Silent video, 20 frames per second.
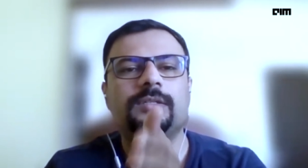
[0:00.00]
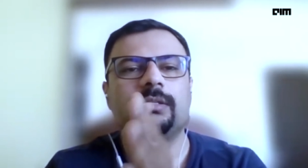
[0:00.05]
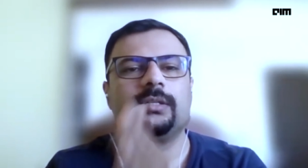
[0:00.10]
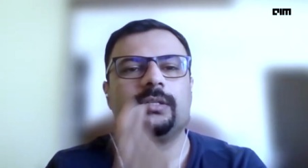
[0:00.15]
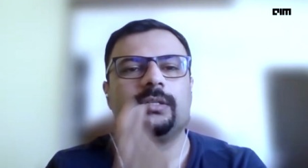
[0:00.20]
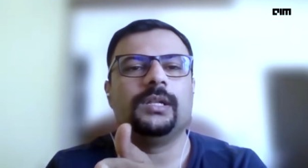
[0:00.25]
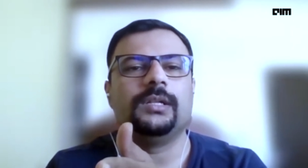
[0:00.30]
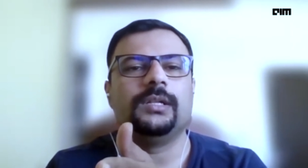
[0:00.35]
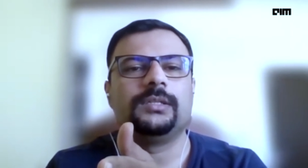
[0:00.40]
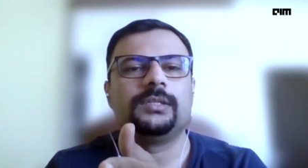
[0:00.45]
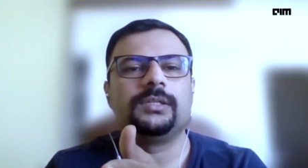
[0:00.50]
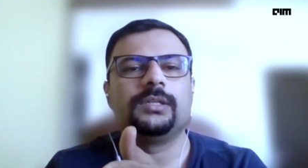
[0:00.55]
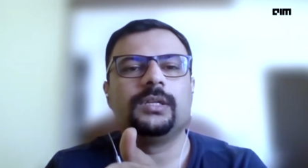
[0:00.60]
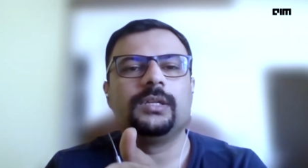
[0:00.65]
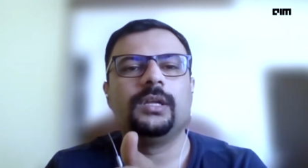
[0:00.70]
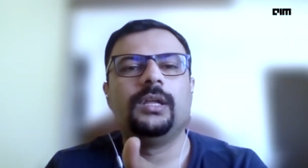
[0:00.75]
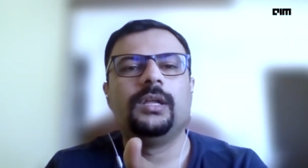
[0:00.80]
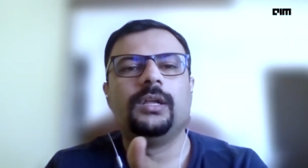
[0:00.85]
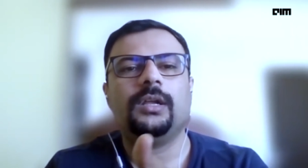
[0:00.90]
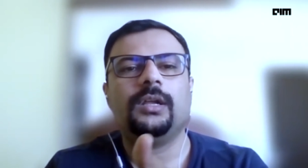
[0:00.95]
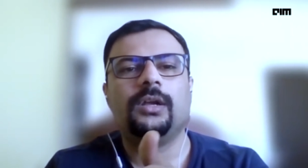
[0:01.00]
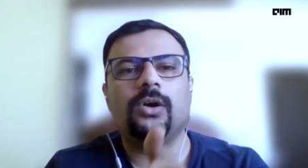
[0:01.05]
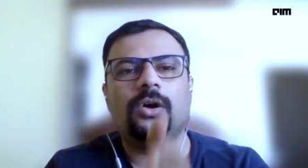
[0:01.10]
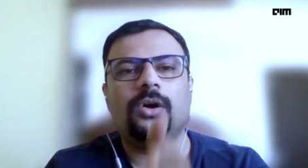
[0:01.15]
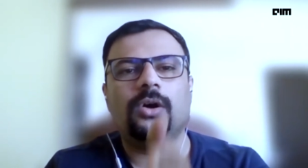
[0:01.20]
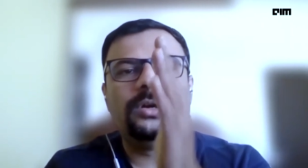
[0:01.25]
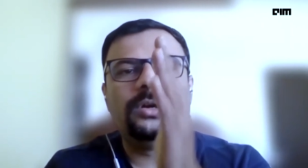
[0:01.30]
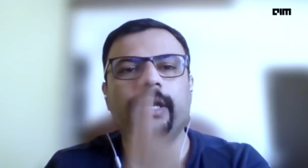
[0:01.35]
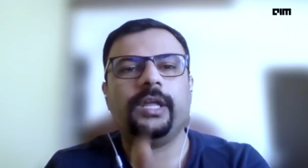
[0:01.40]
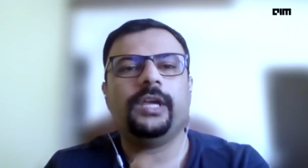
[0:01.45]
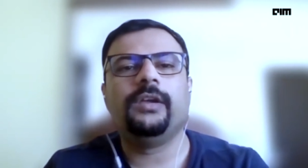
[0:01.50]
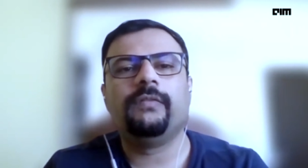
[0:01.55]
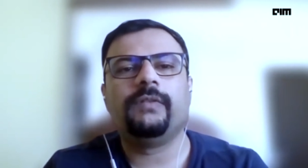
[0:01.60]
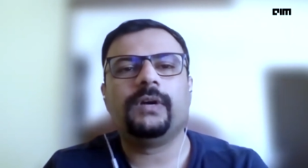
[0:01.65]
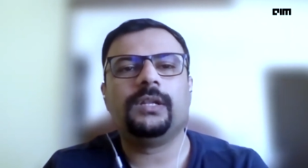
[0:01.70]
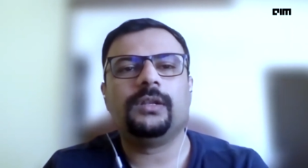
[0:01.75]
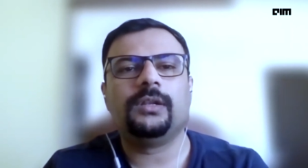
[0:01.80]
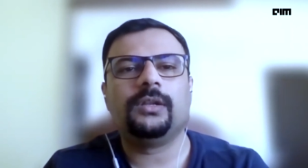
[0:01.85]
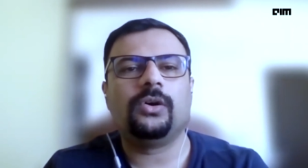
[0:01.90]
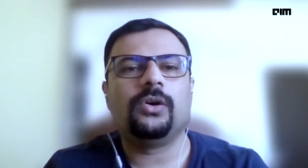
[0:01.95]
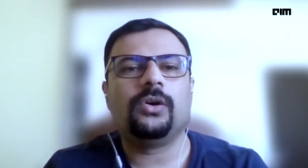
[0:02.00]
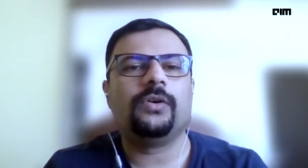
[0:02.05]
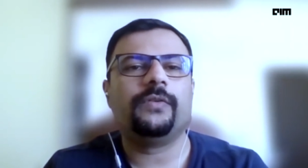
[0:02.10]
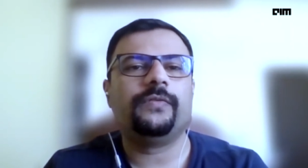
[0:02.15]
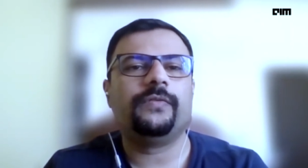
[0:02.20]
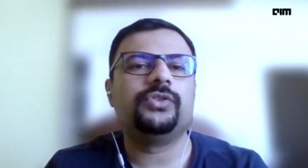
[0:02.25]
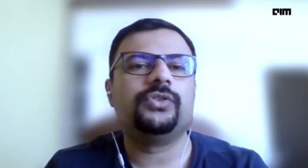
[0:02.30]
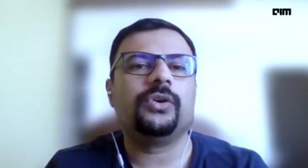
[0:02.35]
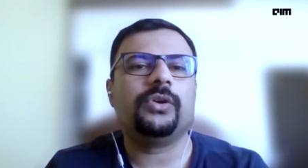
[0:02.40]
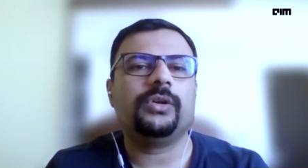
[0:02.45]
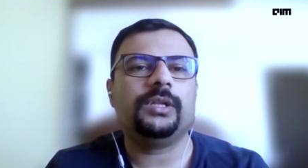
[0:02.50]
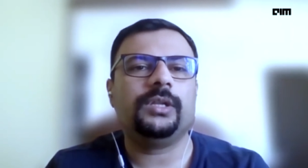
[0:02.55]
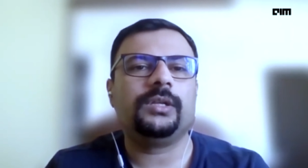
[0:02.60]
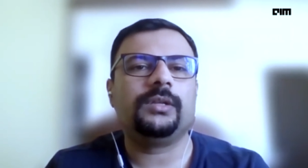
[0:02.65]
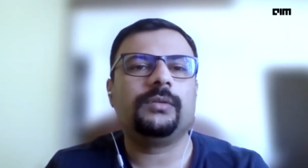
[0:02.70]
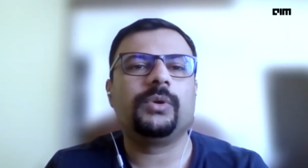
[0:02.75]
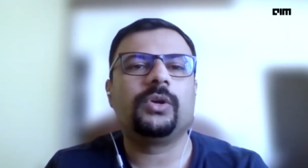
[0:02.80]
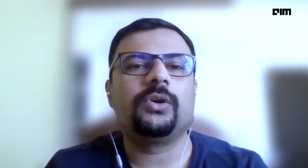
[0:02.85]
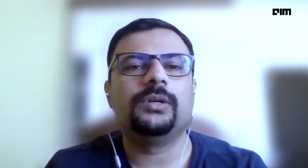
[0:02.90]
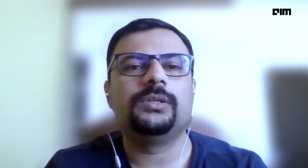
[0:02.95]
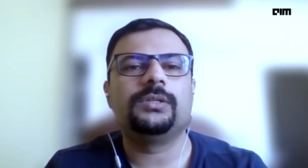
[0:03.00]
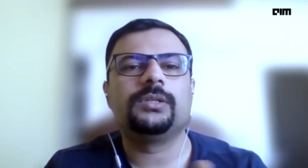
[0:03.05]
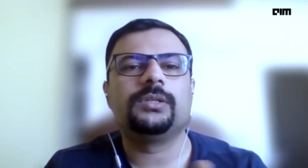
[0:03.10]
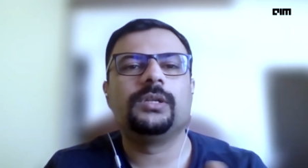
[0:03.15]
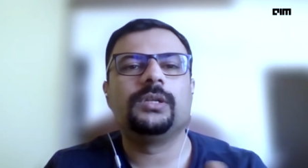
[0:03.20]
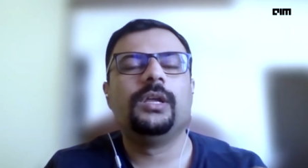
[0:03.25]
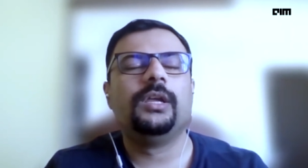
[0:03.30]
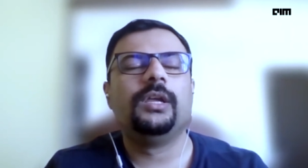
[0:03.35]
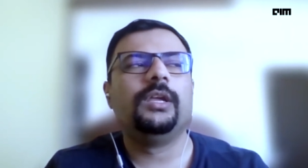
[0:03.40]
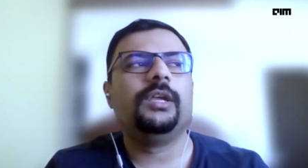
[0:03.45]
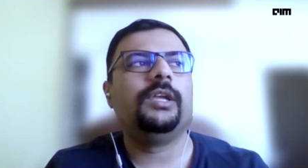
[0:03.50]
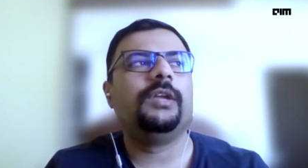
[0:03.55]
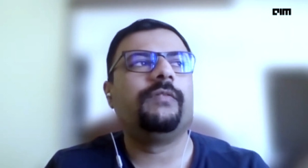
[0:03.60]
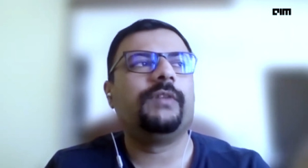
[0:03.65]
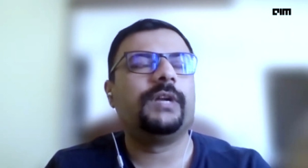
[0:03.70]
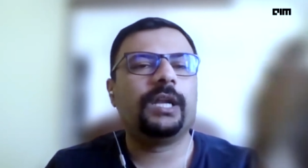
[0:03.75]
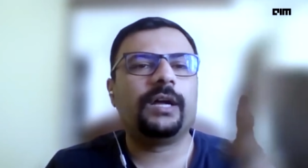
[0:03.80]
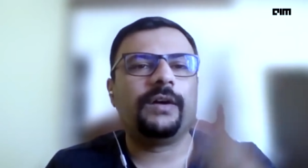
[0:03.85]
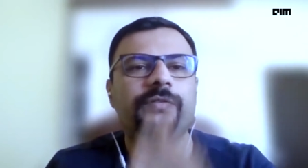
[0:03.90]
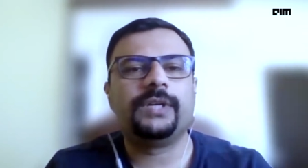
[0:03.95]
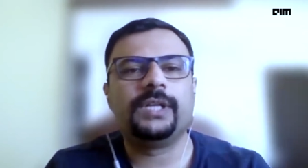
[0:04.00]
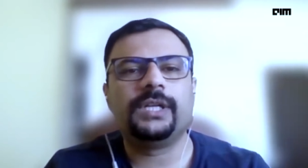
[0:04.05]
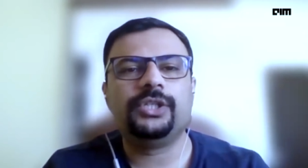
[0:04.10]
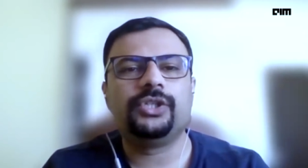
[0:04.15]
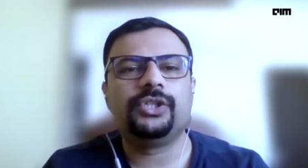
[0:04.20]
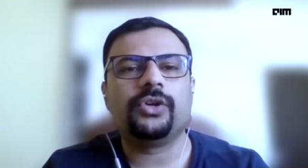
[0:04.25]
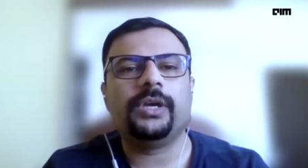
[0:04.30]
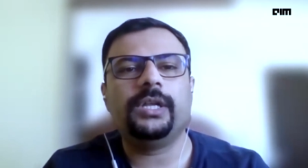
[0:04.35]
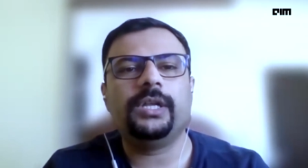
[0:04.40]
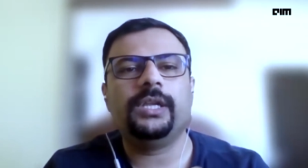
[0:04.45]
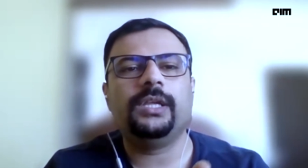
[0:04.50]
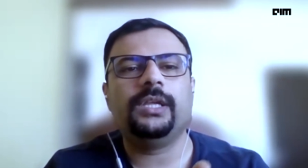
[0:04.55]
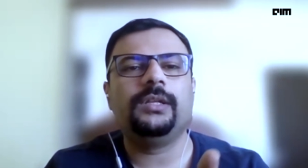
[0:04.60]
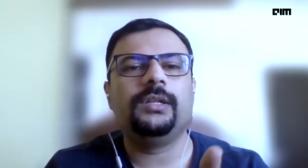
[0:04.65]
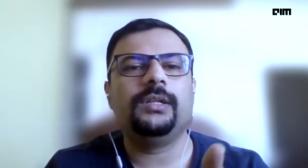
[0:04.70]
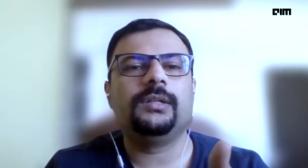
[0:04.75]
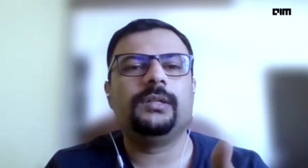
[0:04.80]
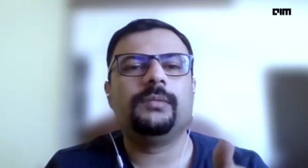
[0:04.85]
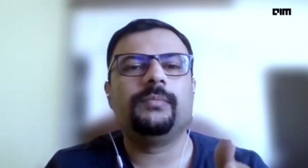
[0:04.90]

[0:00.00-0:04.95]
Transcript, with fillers: skills on day one of joining, because even after joining,